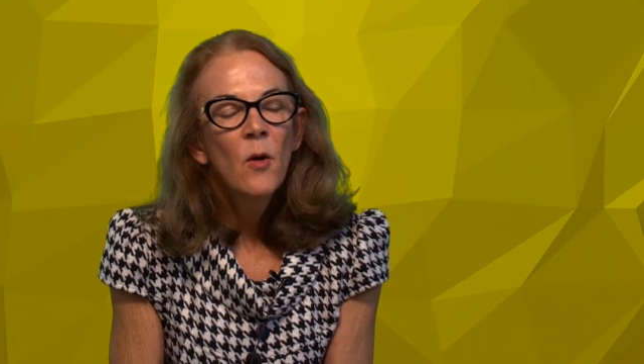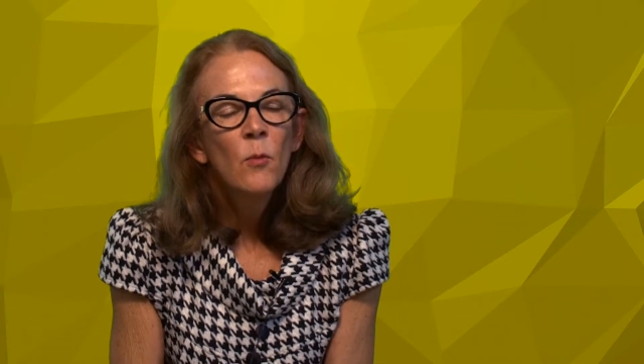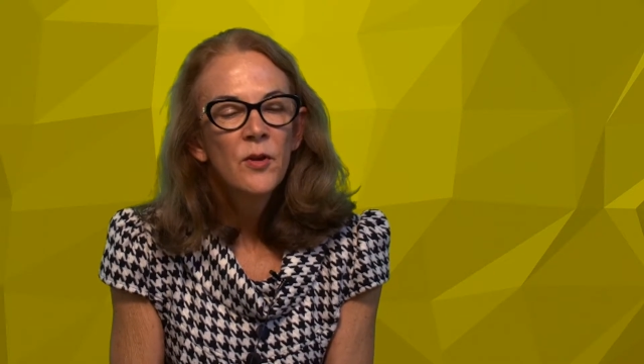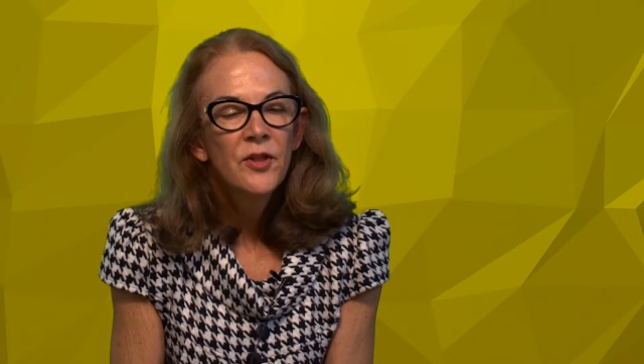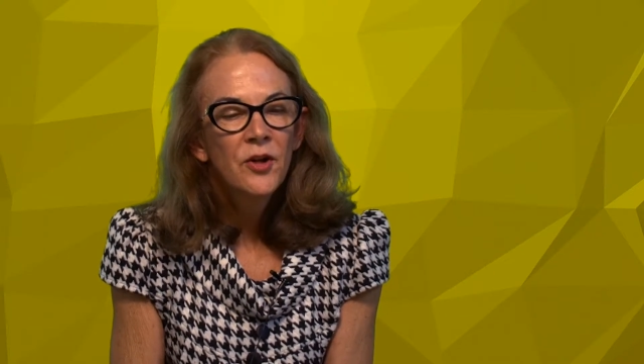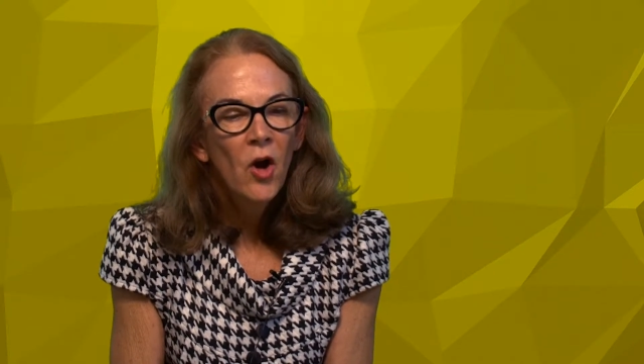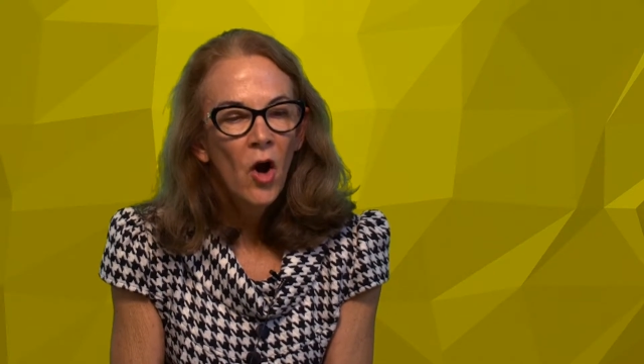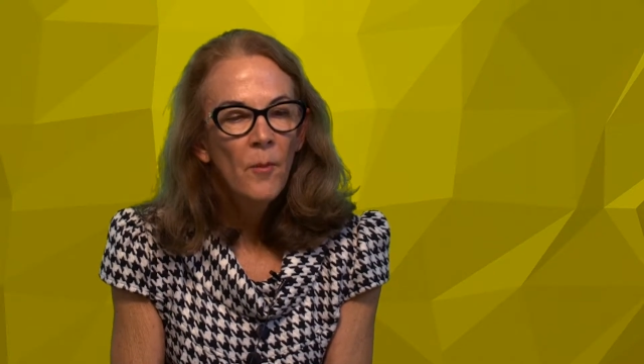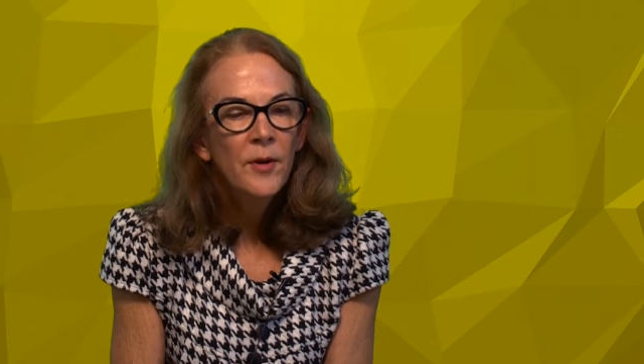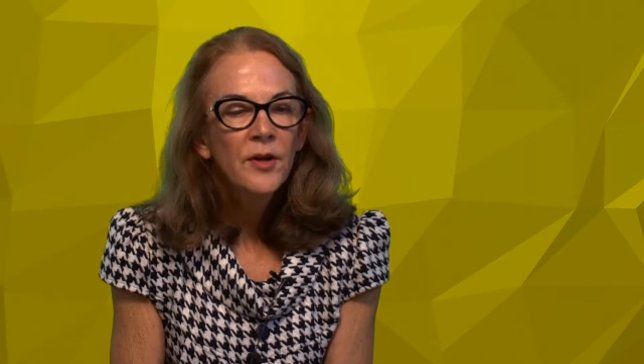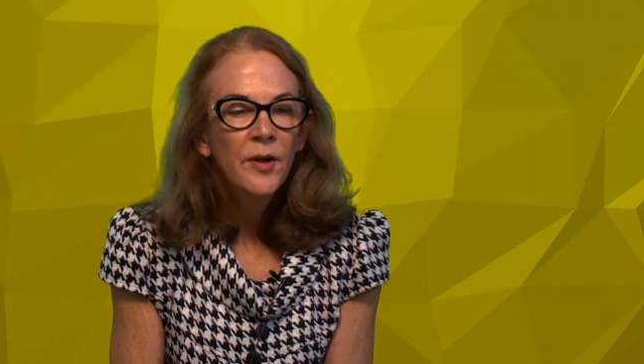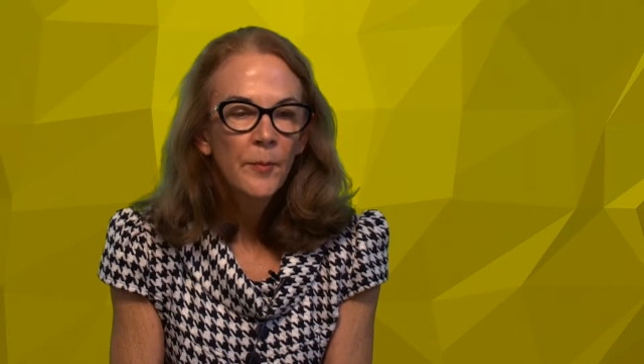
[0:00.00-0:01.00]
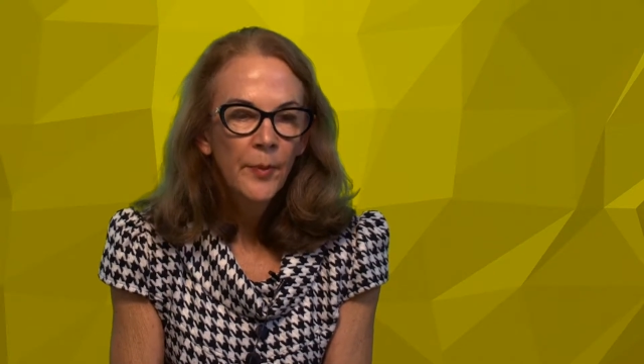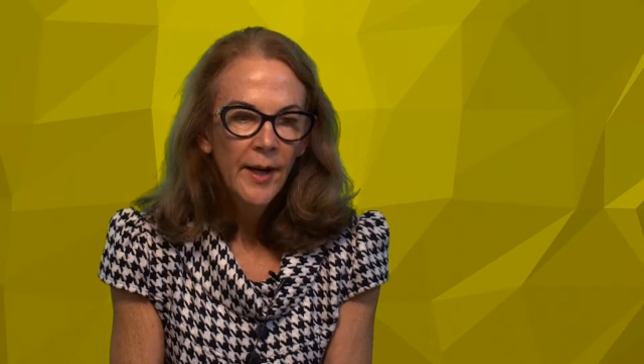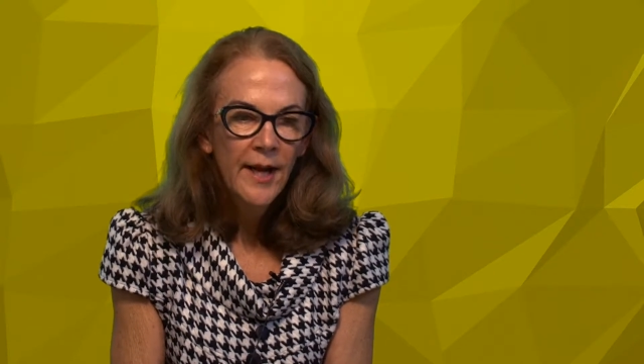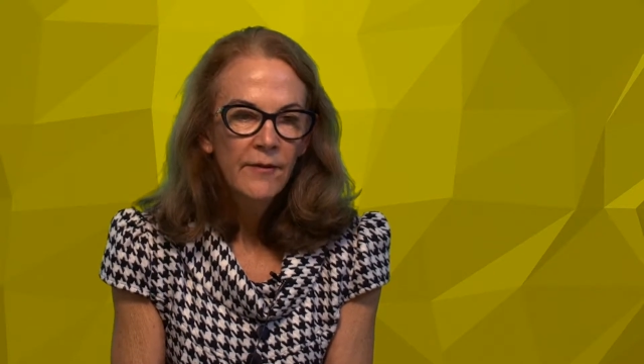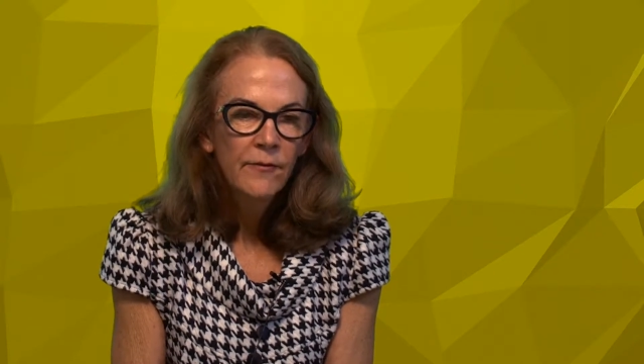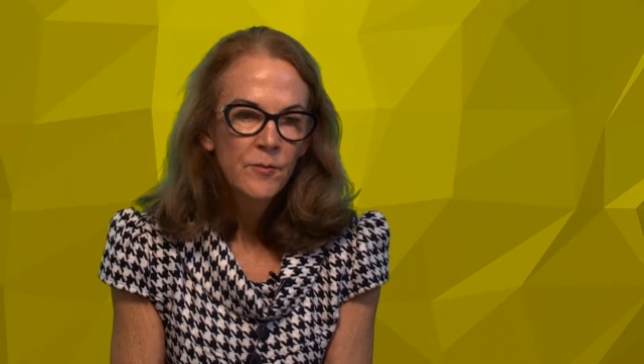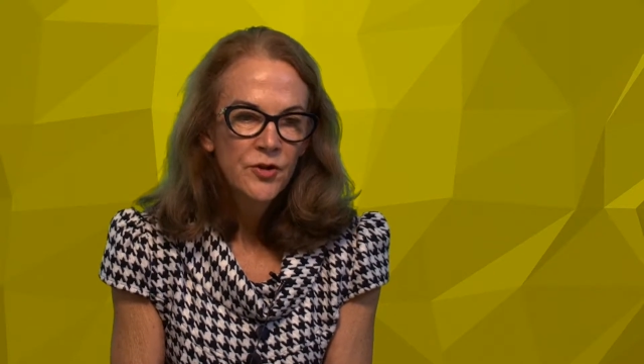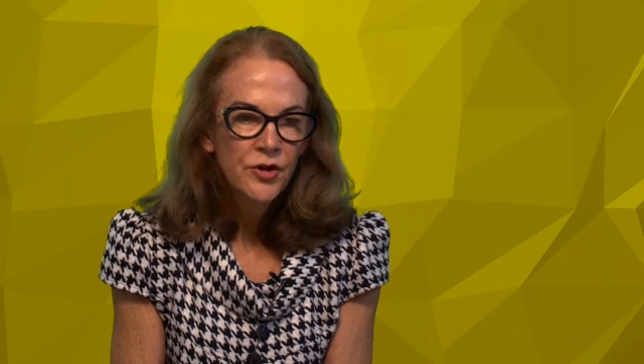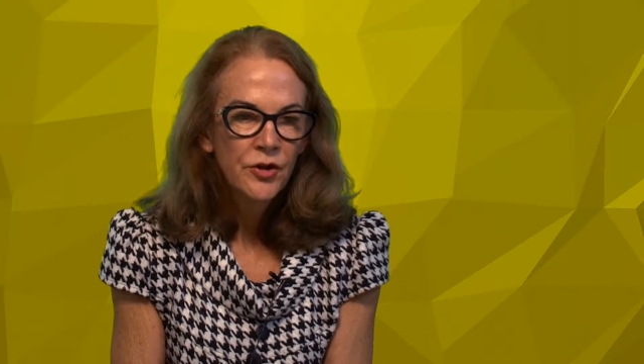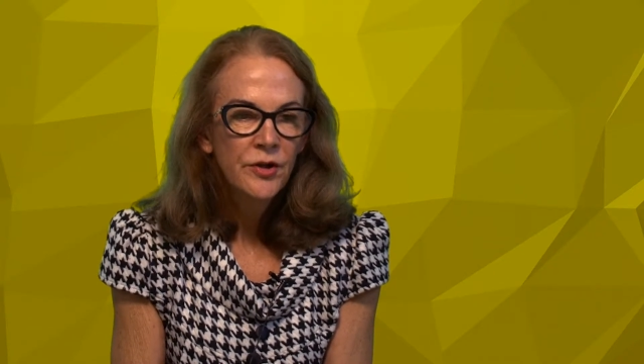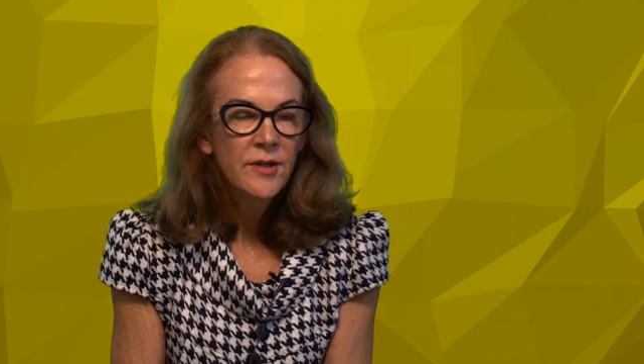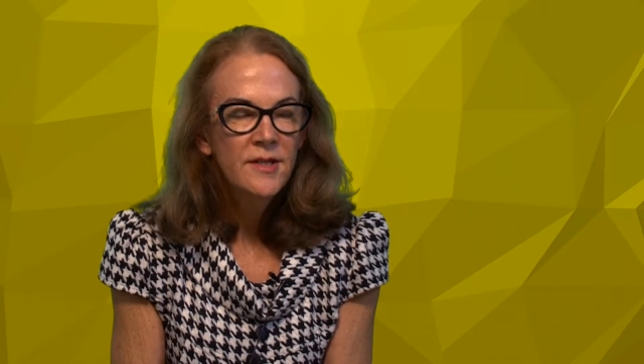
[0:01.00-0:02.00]
with the common complaint from
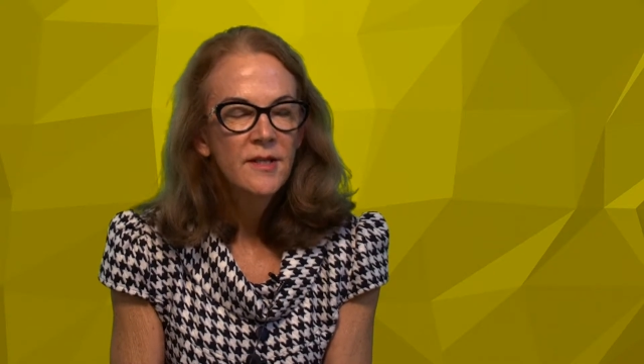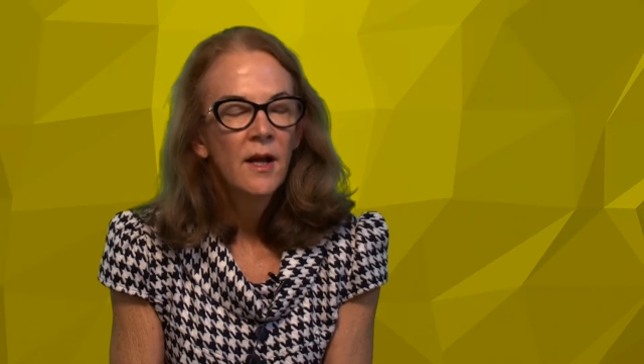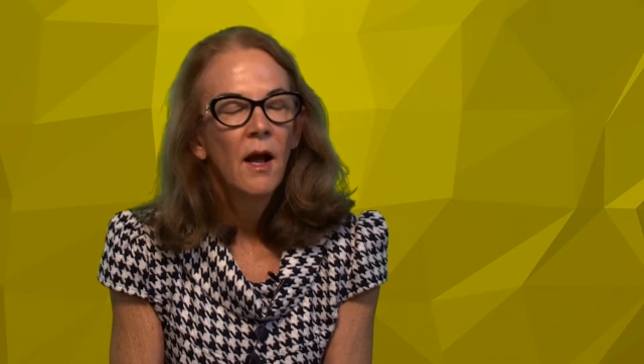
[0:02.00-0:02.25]
students,